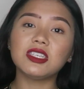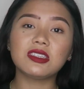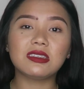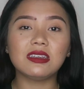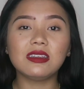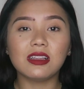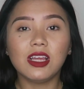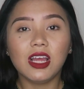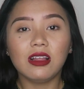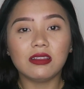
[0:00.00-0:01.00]
I just didn't,
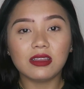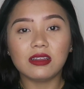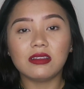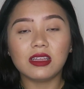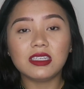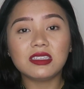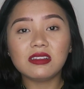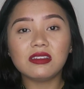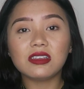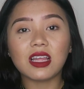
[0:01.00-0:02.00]
it
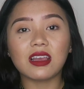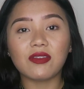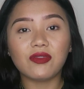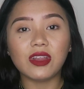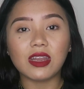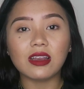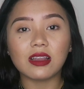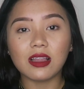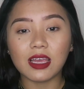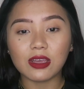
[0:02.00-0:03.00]
didn't look like I fit
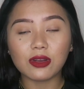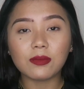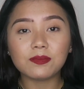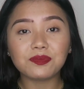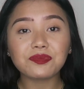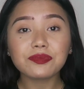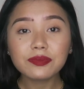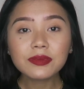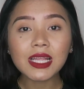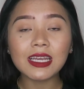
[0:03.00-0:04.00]
in, like, you know?
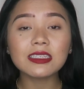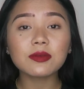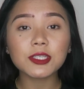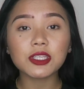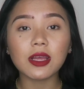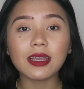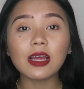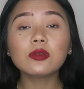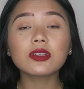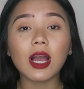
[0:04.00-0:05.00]
And especially, and
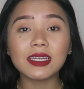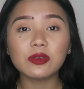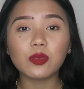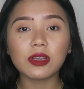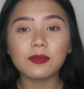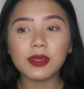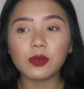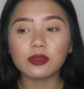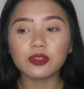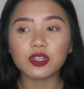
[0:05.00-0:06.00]
I didn't want to be
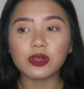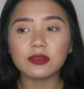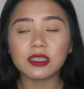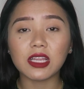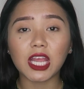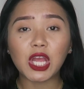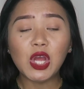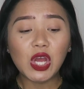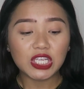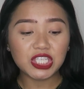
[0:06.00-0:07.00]
one of those girls that, like,
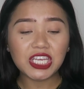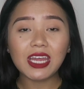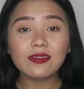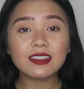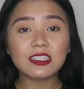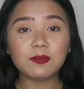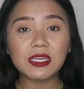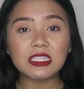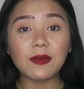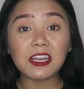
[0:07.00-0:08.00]
she can't even
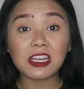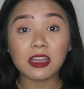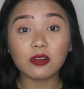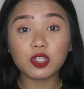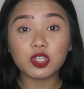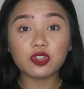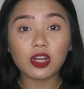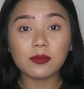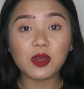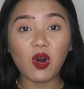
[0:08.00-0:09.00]
speak Tibet, and now she's
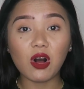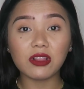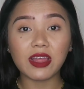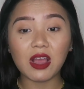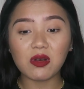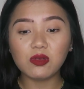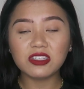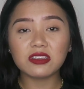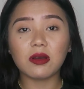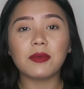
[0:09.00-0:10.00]
trying to be all that. Who's
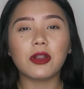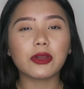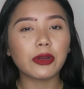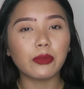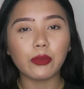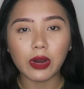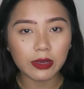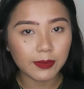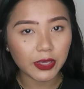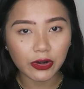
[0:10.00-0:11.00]
this American
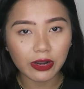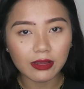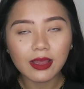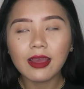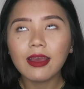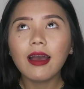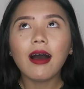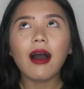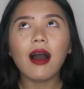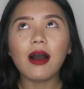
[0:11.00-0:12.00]
wannabe girl?
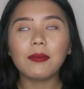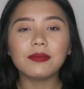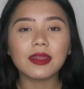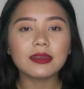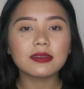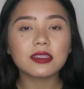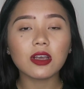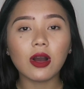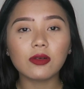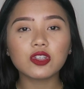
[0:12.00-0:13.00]

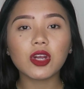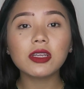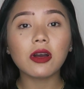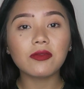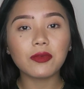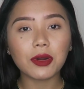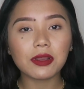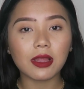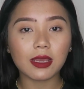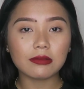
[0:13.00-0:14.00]
So I was trying to
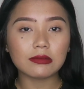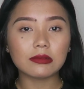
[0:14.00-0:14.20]
avoid, like,